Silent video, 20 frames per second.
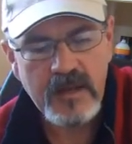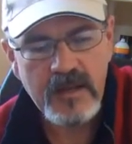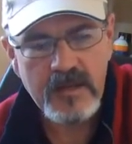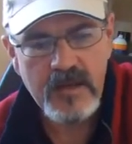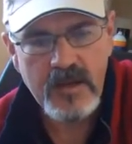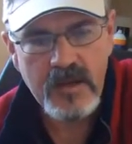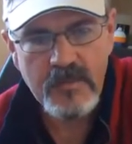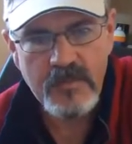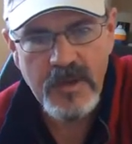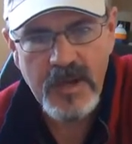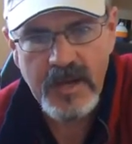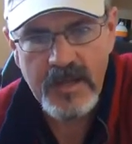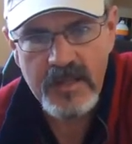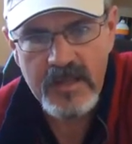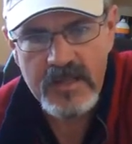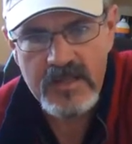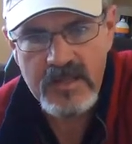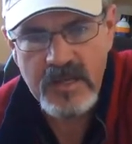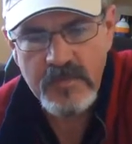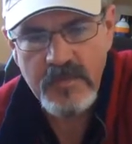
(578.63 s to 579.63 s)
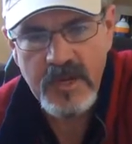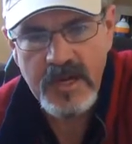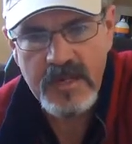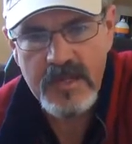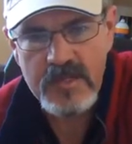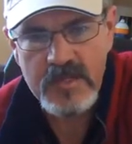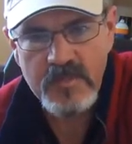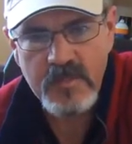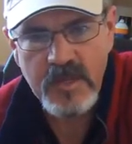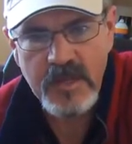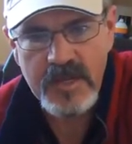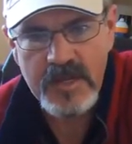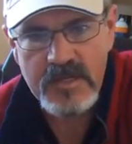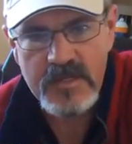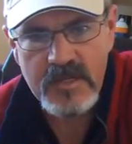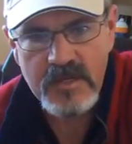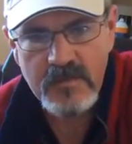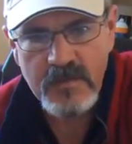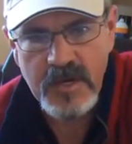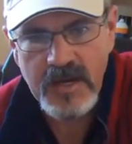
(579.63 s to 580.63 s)
You can buy these, I buy these blades,
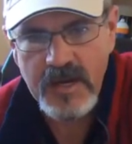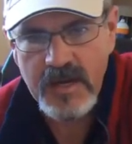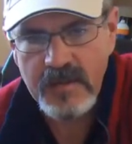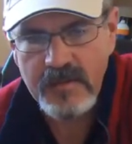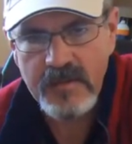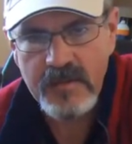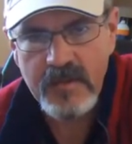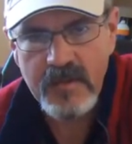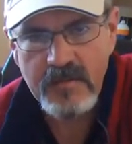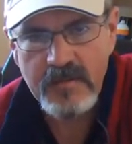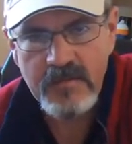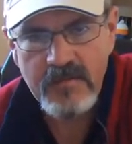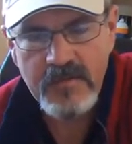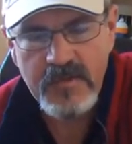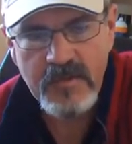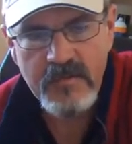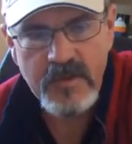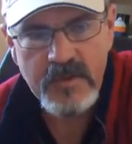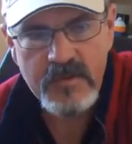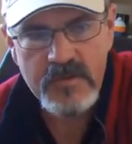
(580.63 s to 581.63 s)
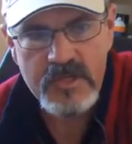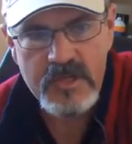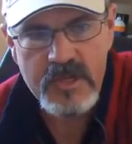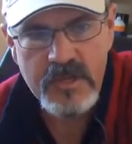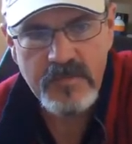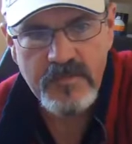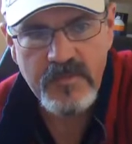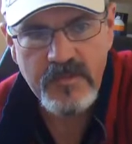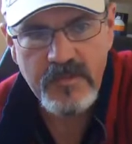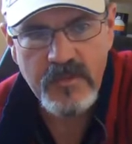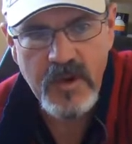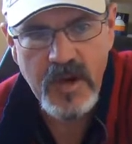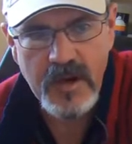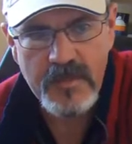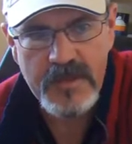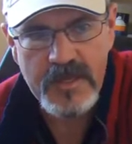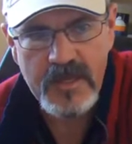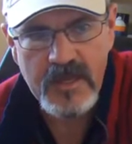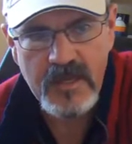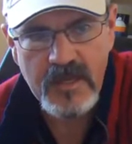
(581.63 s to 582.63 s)
you can buy them for real cheap through
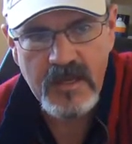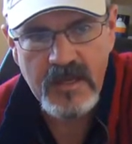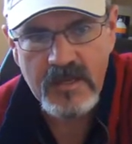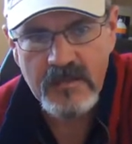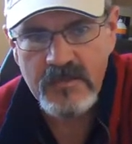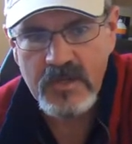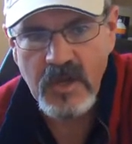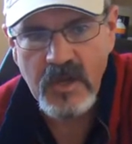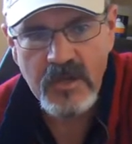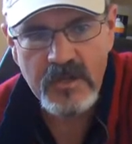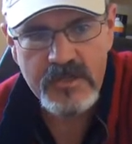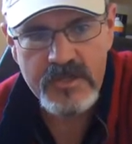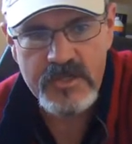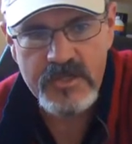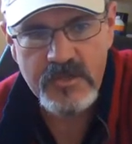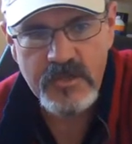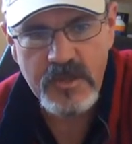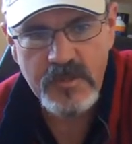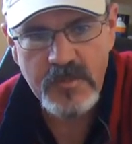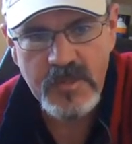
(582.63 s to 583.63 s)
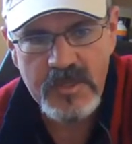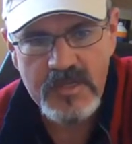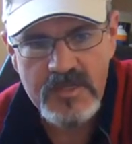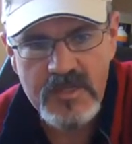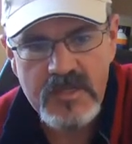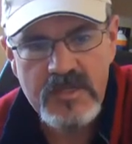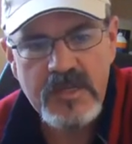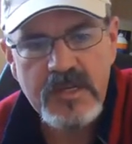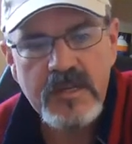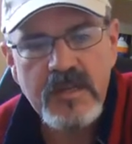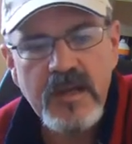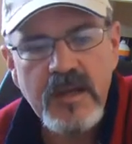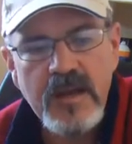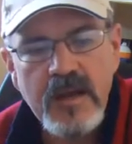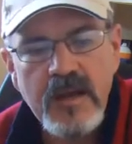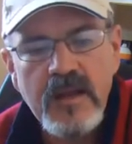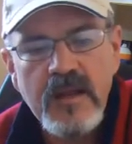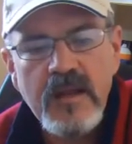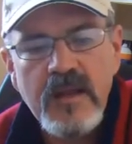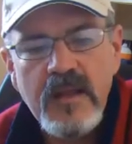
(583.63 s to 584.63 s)
Hobby King, dollar store, places like
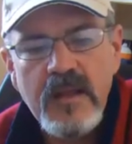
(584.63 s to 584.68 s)
that,